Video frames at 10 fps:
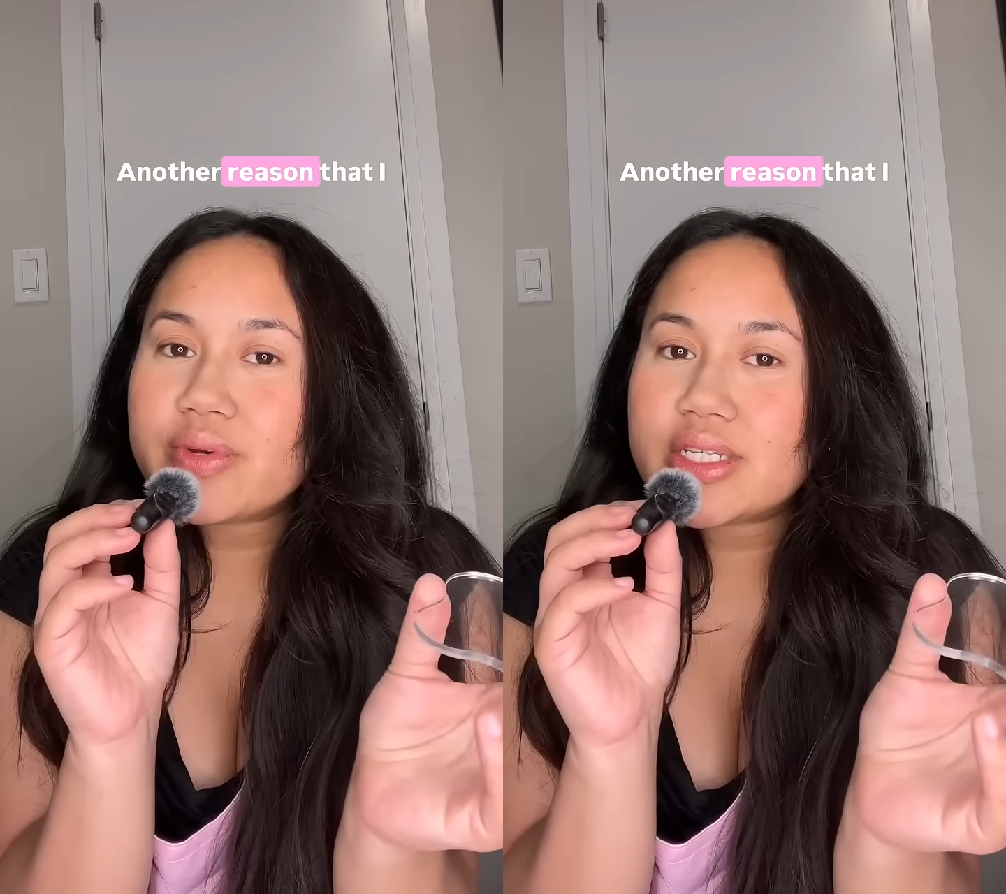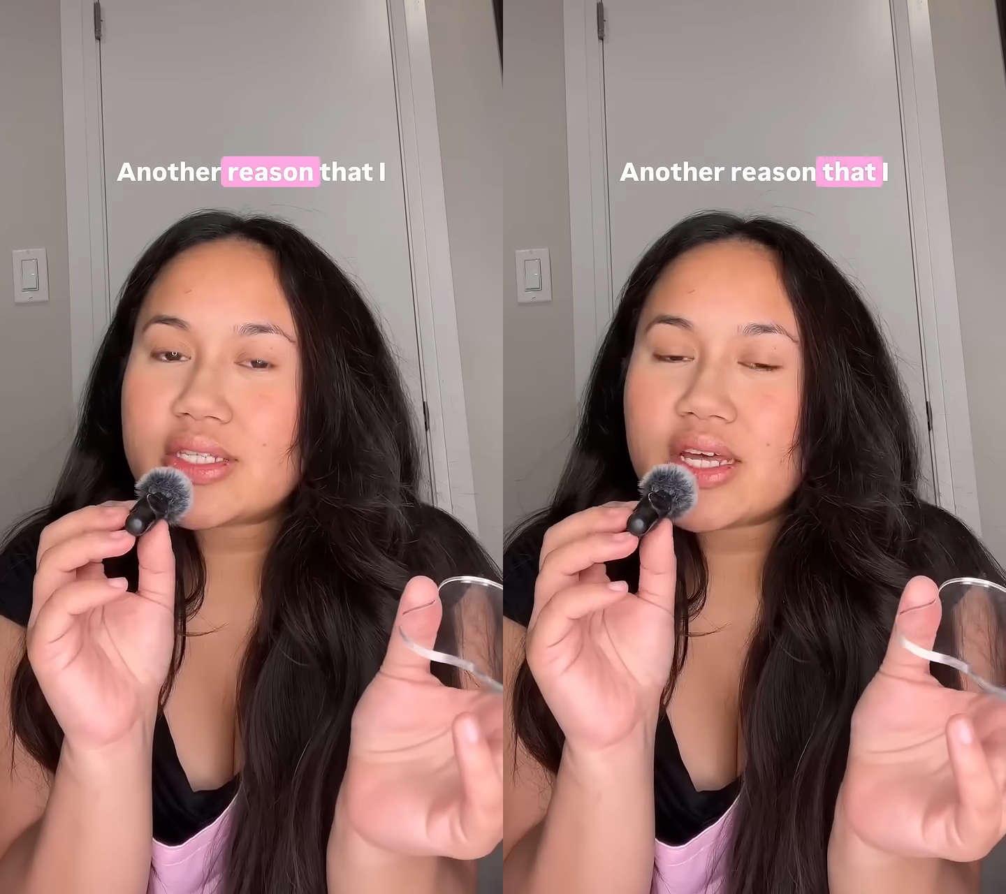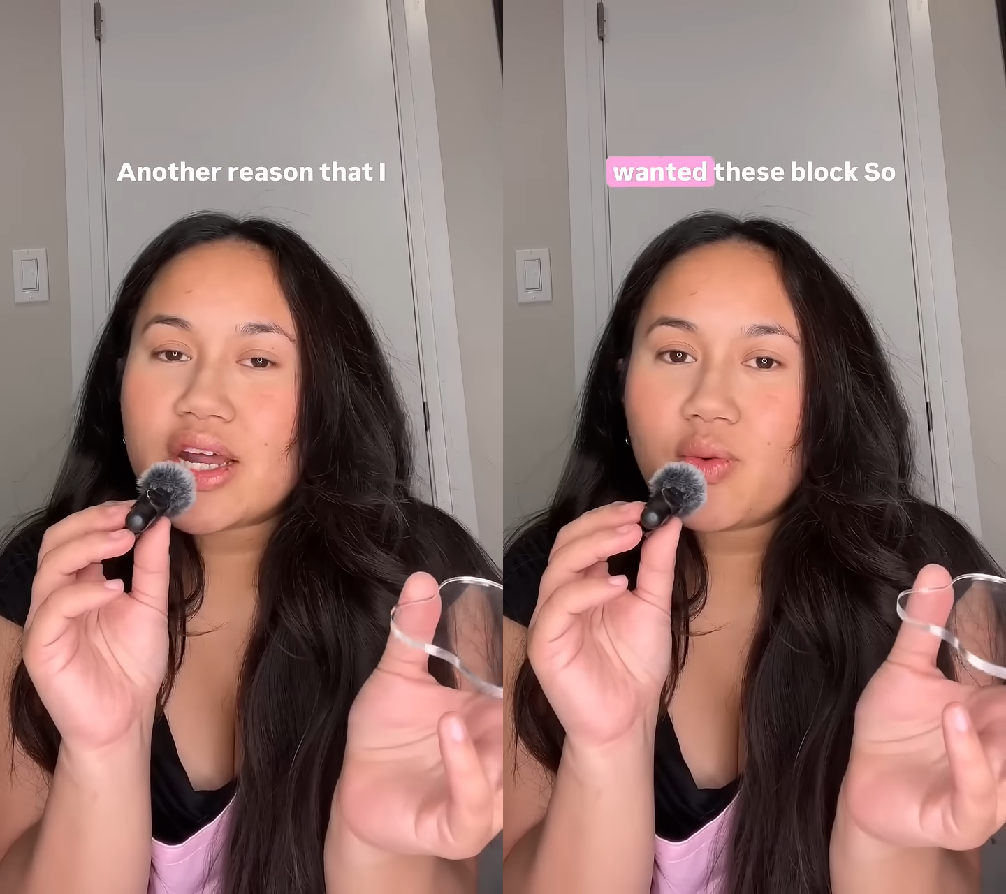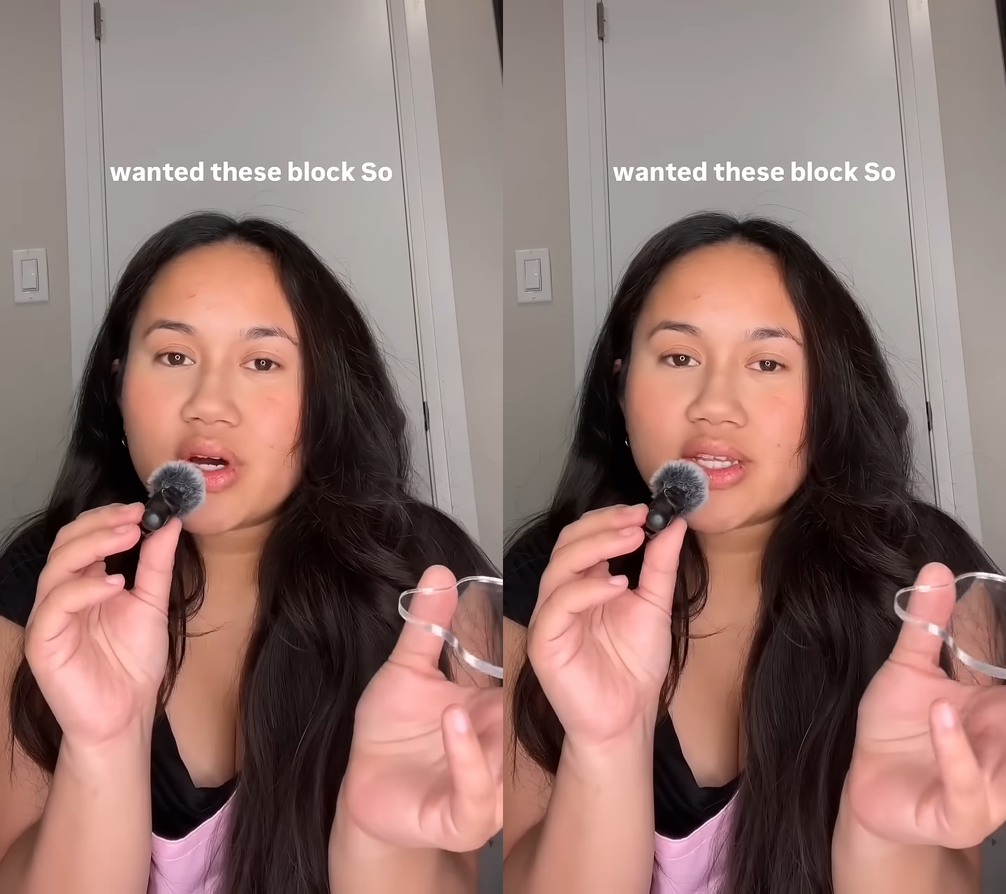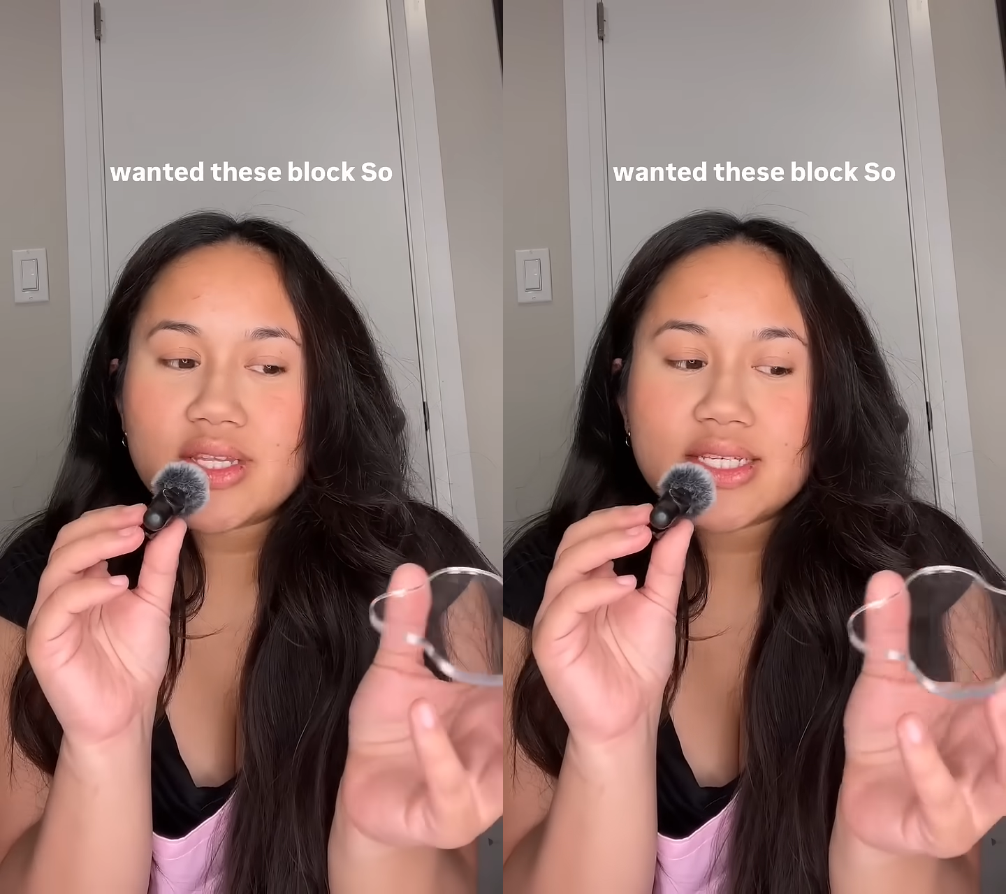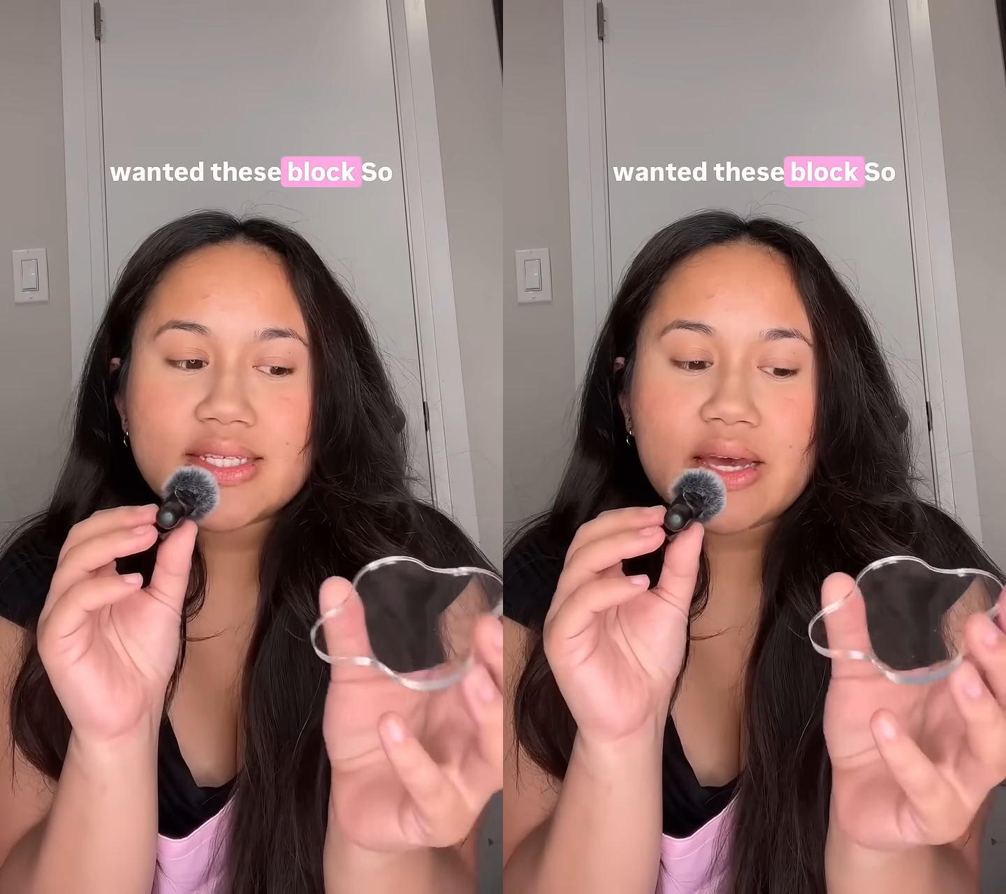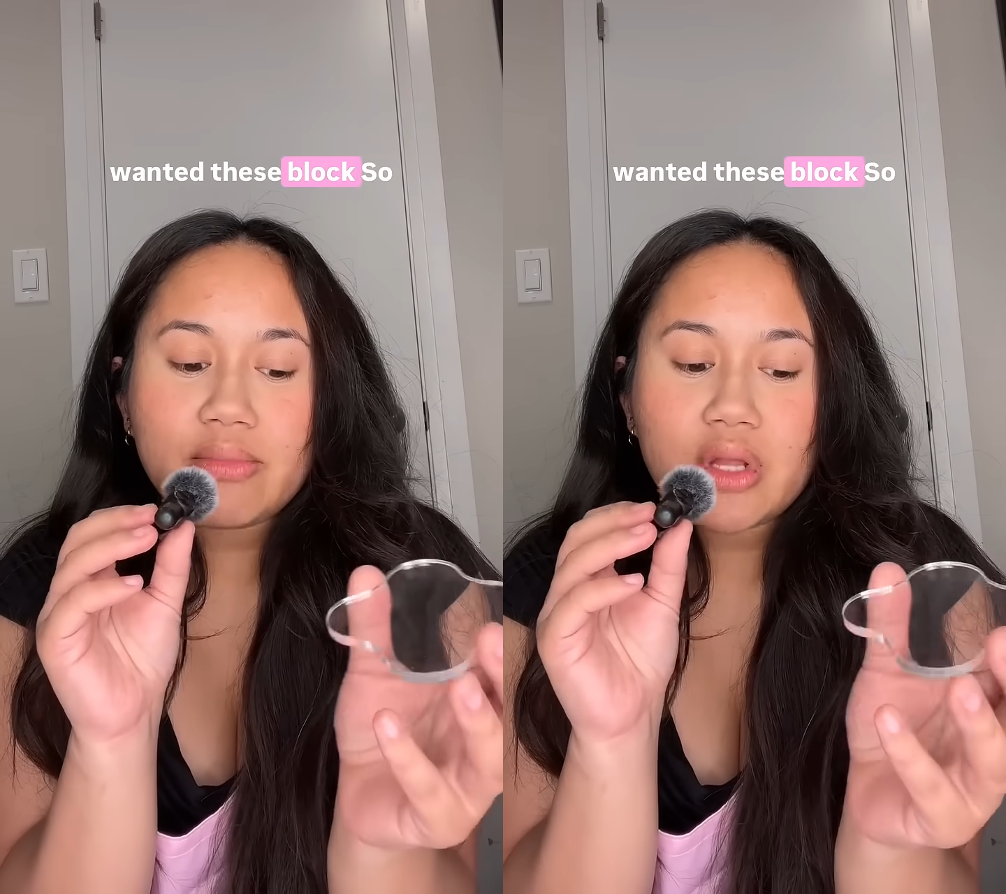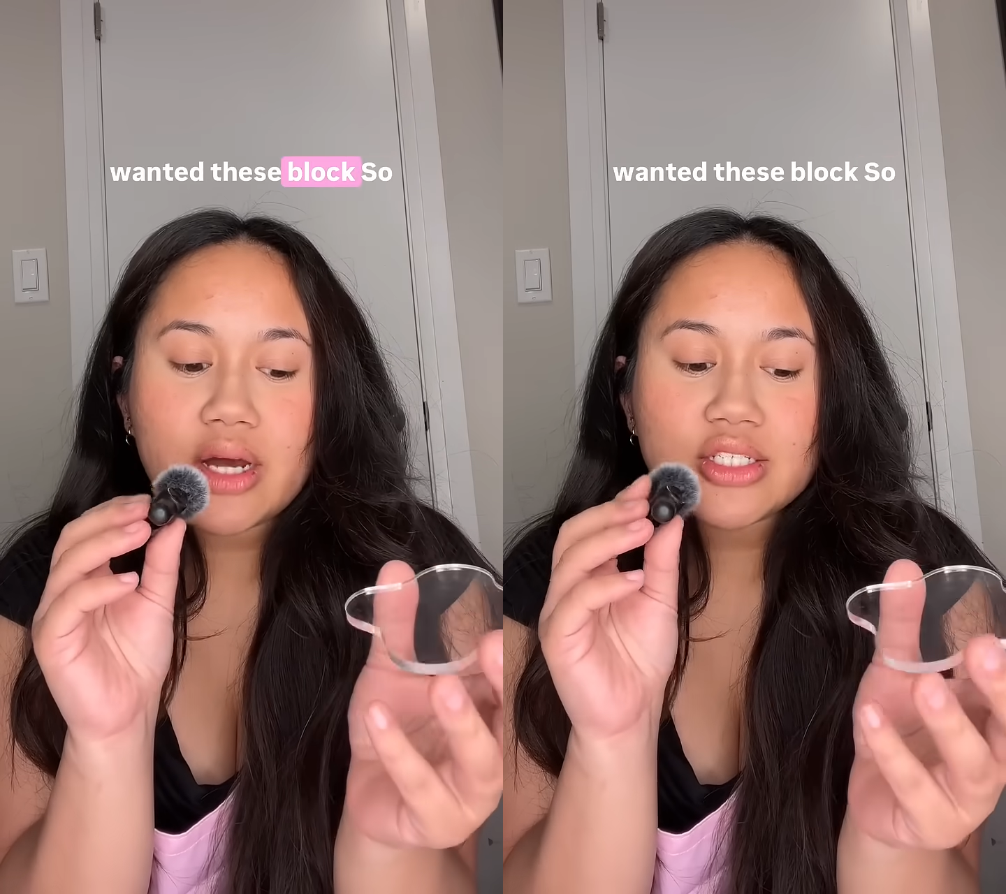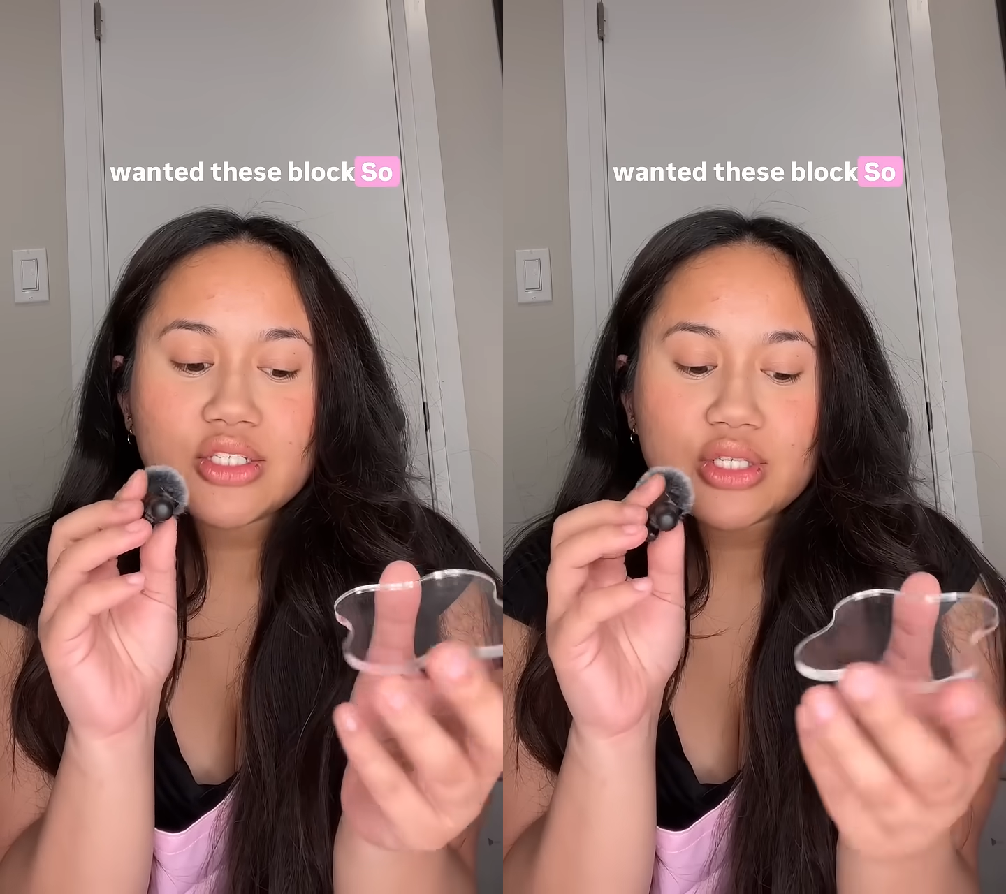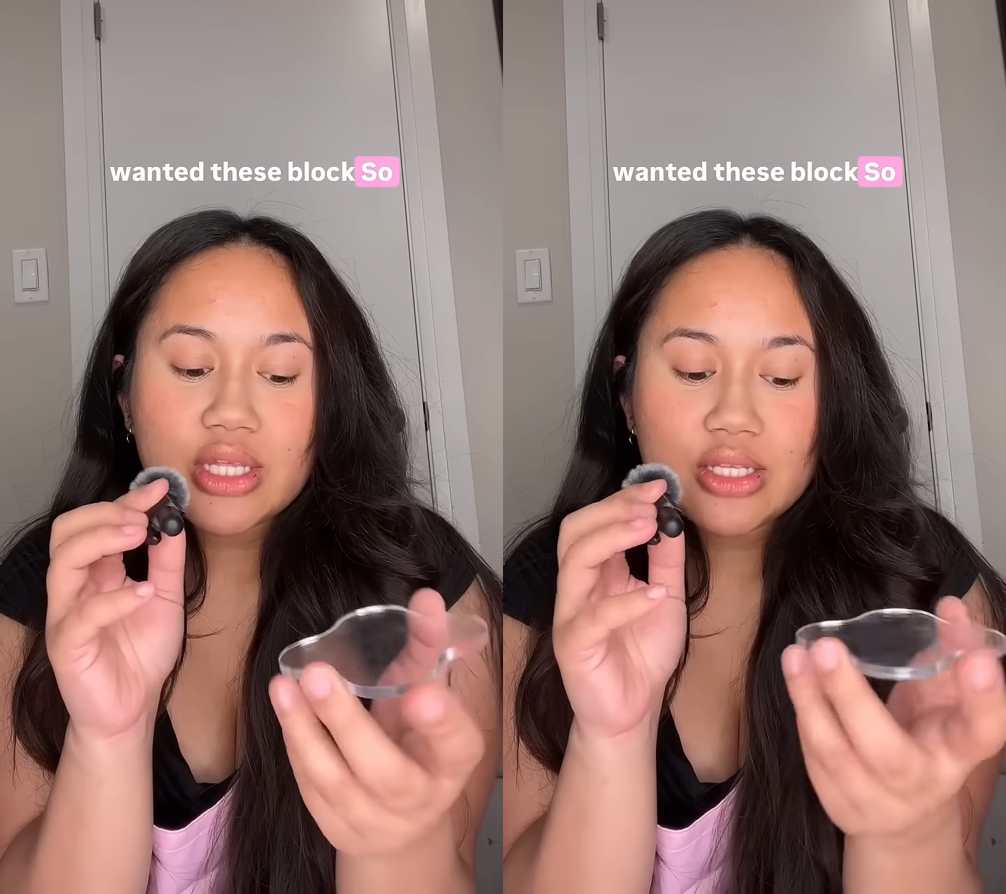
reason that I wanted these stamp blocks is